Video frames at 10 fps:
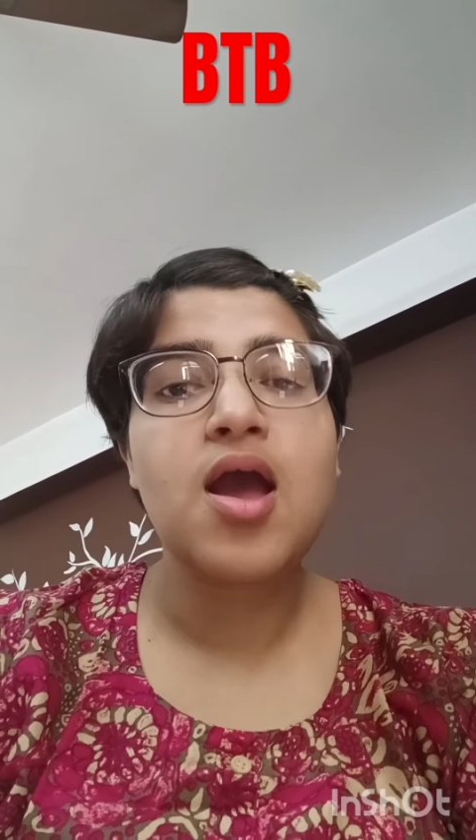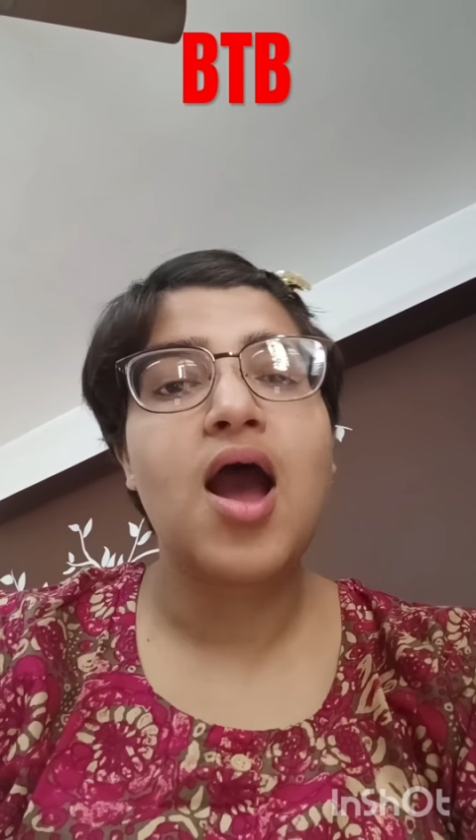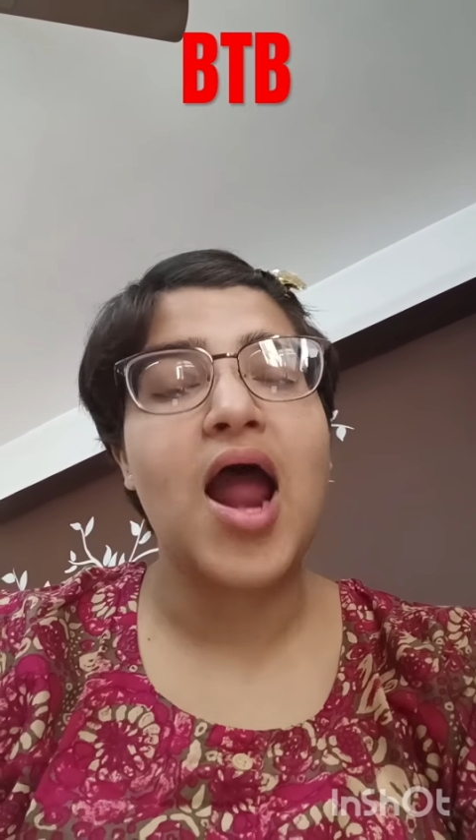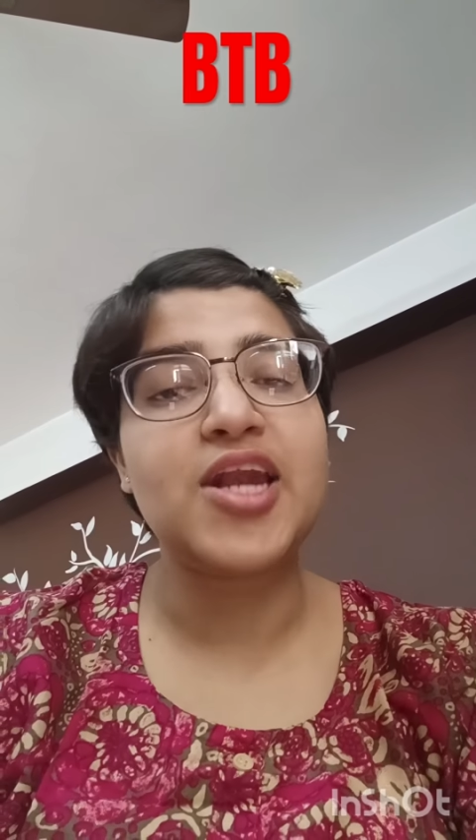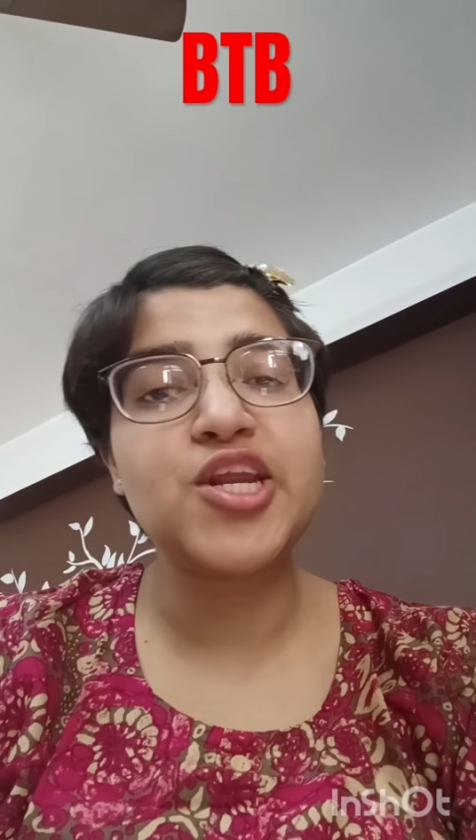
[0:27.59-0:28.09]

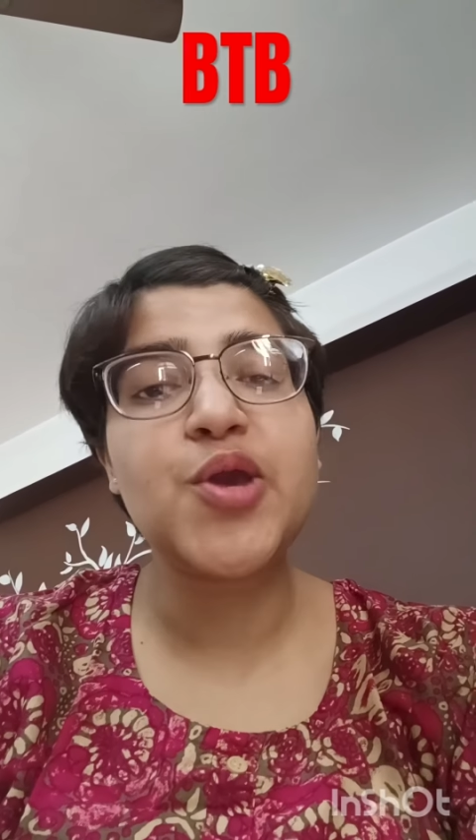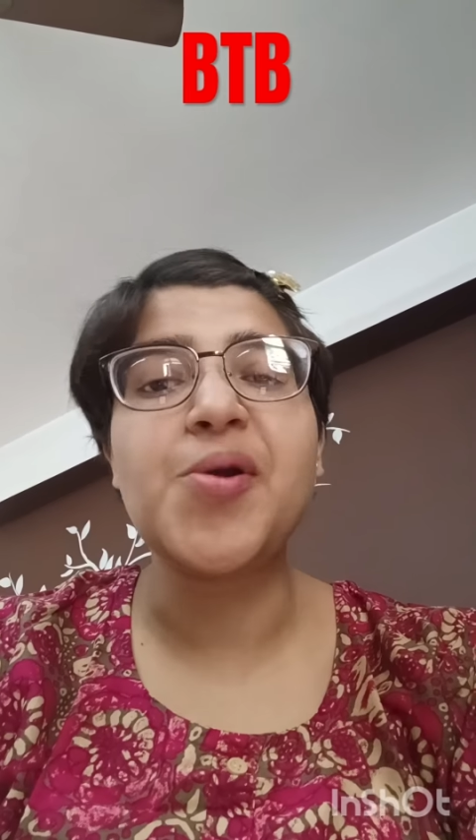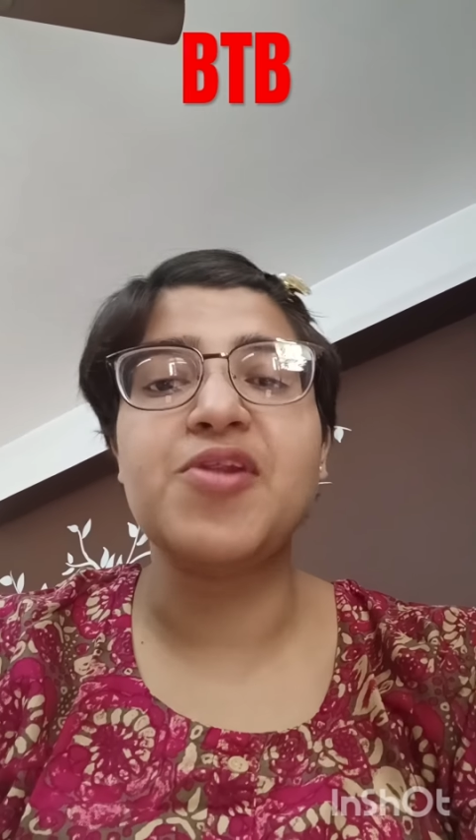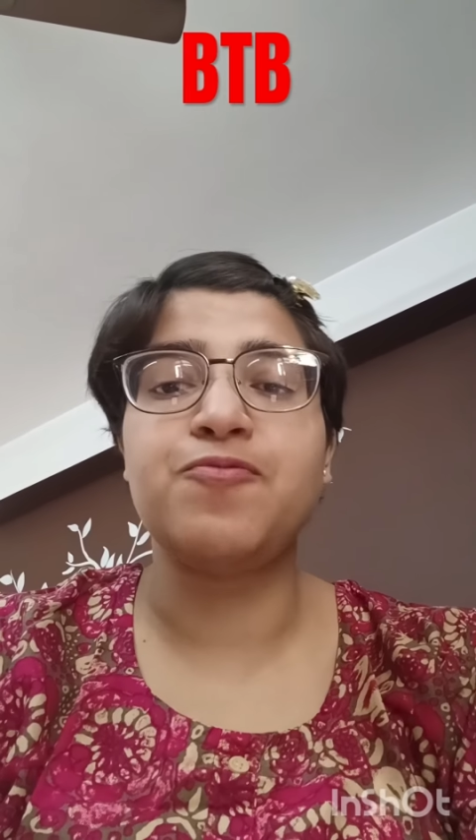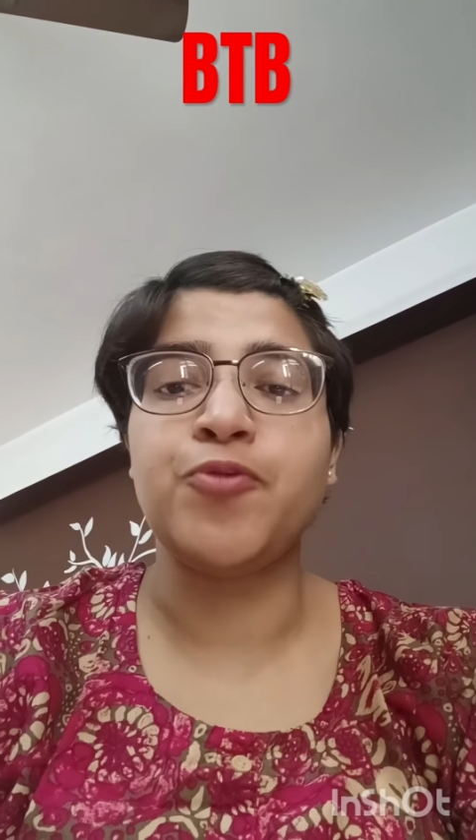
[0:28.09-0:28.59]
undue
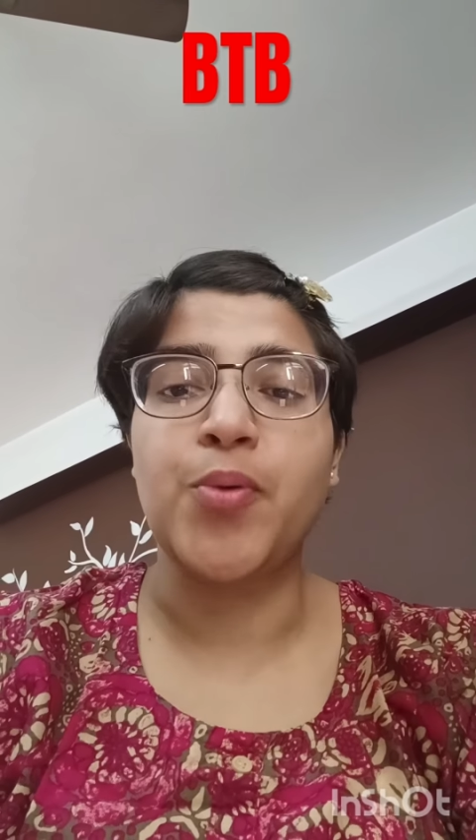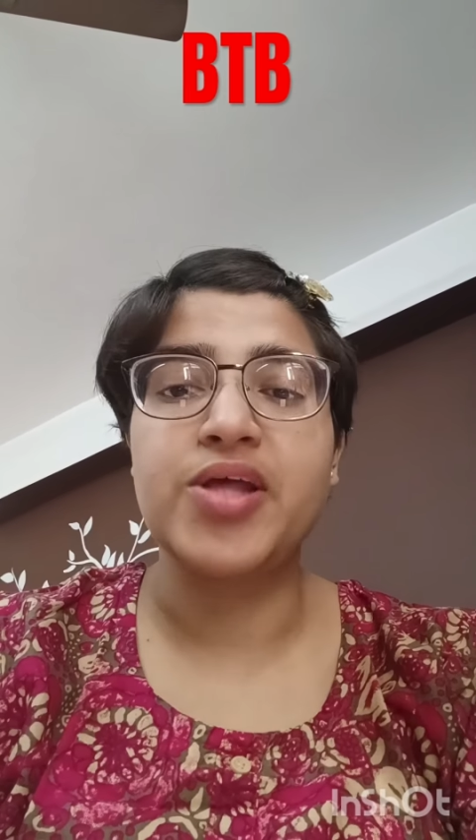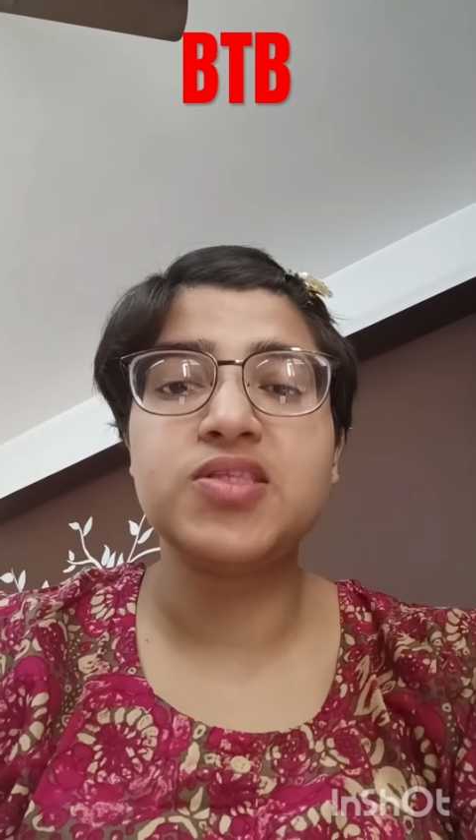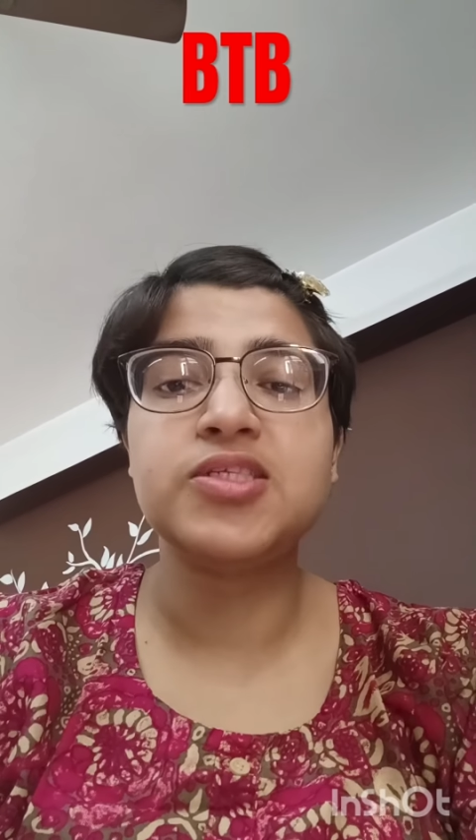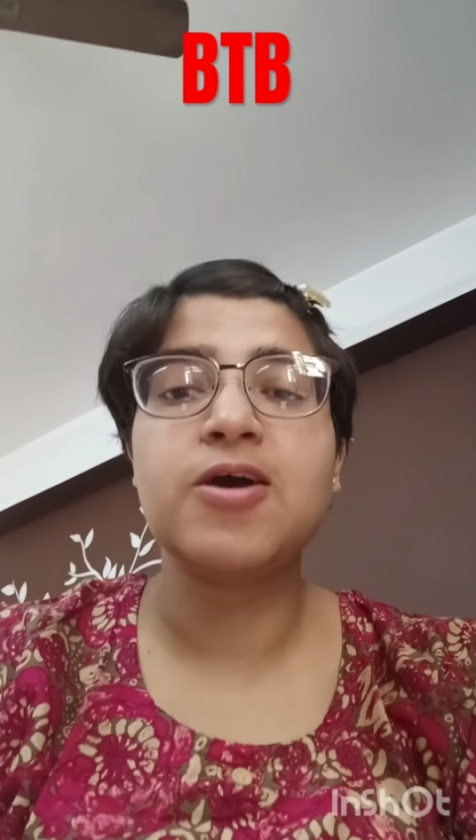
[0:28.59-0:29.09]

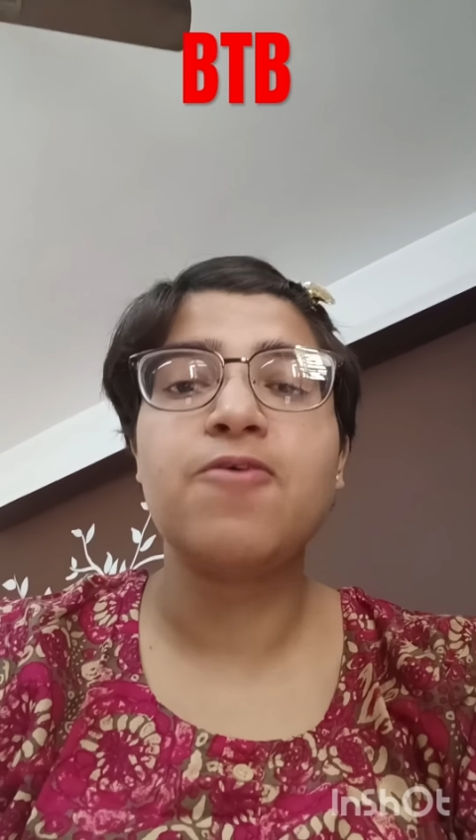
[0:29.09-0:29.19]
influence,